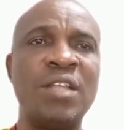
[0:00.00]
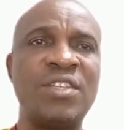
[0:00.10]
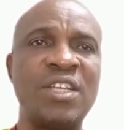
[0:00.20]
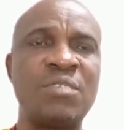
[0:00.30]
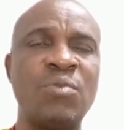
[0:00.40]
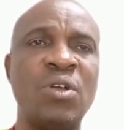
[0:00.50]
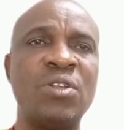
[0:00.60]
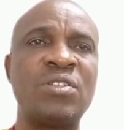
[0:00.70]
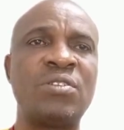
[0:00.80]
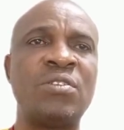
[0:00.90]
6
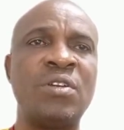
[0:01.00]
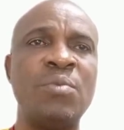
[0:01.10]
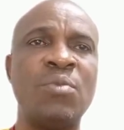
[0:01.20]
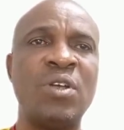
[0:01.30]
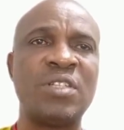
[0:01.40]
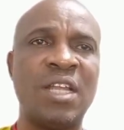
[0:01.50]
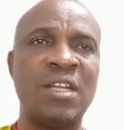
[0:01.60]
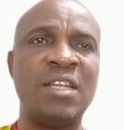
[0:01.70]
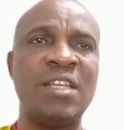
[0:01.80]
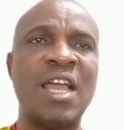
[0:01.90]
months, 3 months,
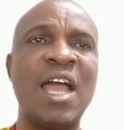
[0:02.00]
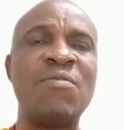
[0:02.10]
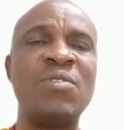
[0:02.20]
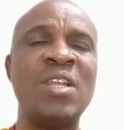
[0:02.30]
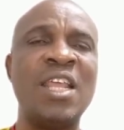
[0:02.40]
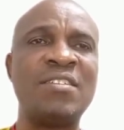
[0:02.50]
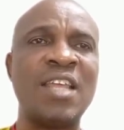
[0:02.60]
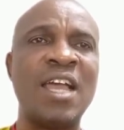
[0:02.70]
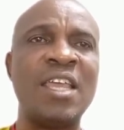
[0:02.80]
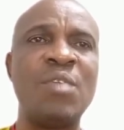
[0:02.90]
and they have lesser
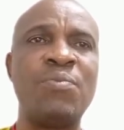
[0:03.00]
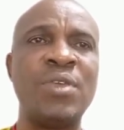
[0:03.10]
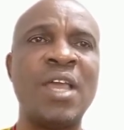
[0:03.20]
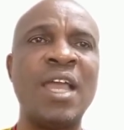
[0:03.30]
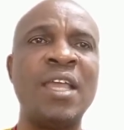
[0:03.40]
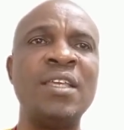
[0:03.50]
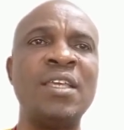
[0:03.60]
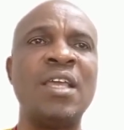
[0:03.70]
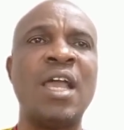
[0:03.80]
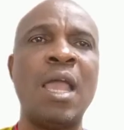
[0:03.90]
API
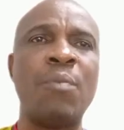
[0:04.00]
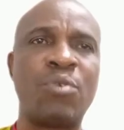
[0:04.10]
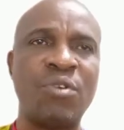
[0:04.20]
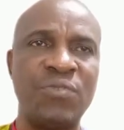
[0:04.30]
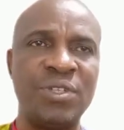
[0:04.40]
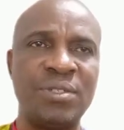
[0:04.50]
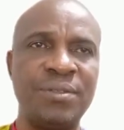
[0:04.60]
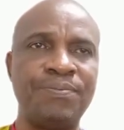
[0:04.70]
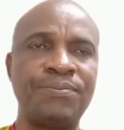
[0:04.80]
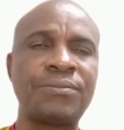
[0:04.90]
profit.
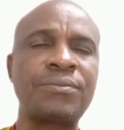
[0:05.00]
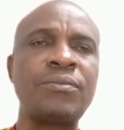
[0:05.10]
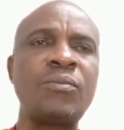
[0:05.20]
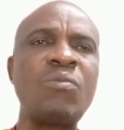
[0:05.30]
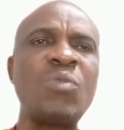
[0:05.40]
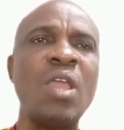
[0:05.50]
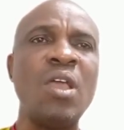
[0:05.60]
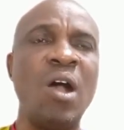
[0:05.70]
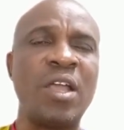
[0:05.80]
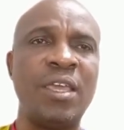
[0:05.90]

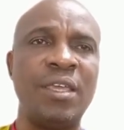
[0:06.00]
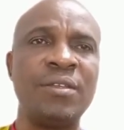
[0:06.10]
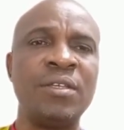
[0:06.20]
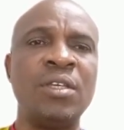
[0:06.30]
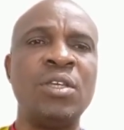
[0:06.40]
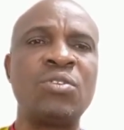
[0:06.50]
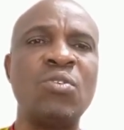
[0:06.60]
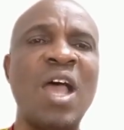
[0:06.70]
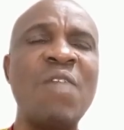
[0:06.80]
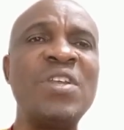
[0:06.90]
Okay,
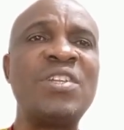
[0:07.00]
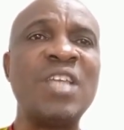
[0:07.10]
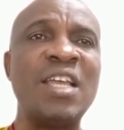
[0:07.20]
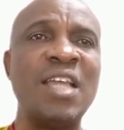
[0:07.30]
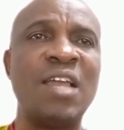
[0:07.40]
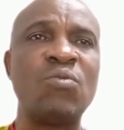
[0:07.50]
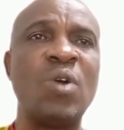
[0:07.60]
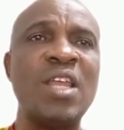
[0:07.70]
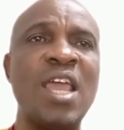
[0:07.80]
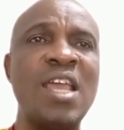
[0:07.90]
so having said that,
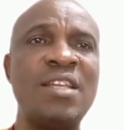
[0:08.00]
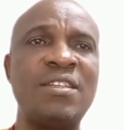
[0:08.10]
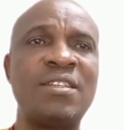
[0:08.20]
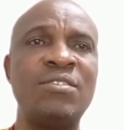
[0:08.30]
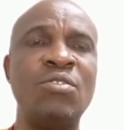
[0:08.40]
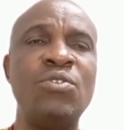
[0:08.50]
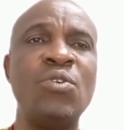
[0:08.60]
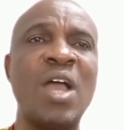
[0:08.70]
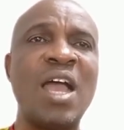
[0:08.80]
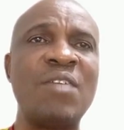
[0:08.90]
what else do
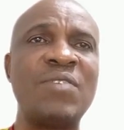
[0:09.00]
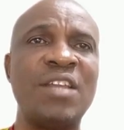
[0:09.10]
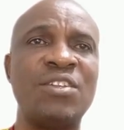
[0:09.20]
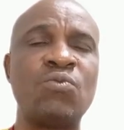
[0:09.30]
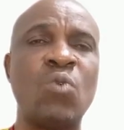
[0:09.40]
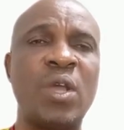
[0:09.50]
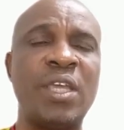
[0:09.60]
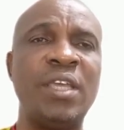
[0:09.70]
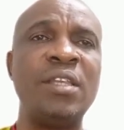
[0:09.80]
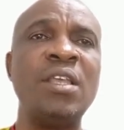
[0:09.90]
you have that is
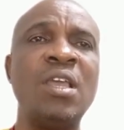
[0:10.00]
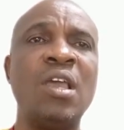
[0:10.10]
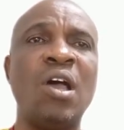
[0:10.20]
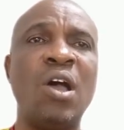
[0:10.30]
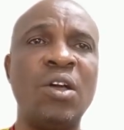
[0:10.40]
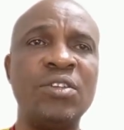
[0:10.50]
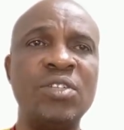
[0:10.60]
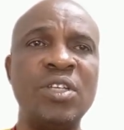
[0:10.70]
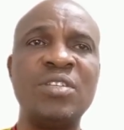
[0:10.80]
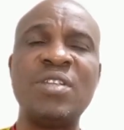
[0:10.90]
working on
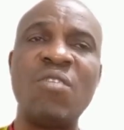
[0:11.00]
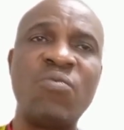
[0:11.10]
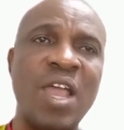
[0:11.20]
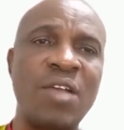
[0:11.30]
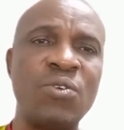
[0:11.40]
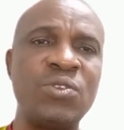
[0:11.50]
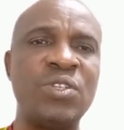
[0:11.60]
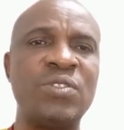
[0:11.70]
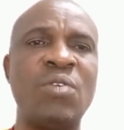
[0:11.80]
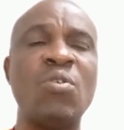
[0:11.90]
the ZenFi
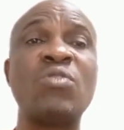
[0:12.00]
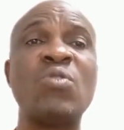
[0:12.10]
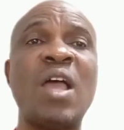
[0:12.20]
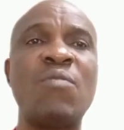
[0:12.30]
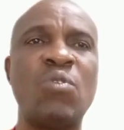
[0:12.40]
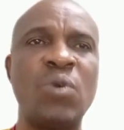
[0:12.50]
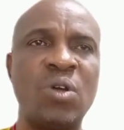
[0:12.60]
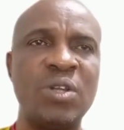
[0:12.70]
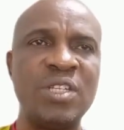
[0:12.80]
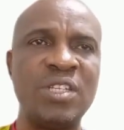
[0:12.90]
ecosystem? You also have what we
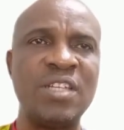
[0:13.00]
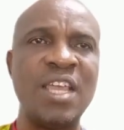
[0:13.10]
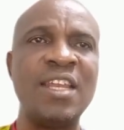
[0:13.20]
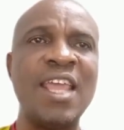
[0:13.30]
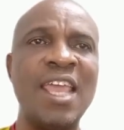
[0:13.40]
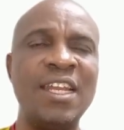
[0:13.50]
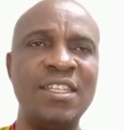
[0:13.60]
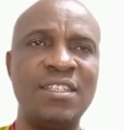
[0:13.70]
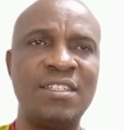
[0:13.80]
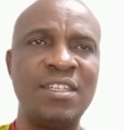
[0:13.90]
call the Zen
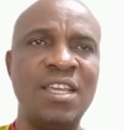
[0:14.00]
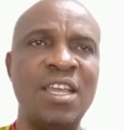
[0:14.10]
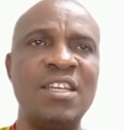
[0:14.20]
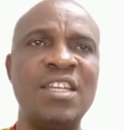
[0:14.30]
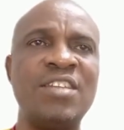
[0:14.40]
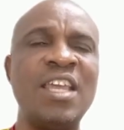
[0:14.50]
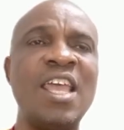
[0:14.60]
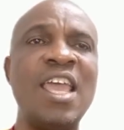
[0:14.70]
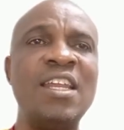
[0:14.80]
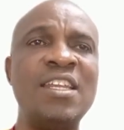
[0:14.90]
Elite. The
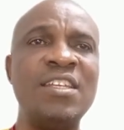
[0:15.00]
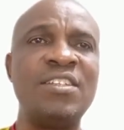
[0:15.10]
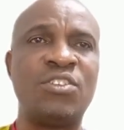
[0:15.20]
Zen Elite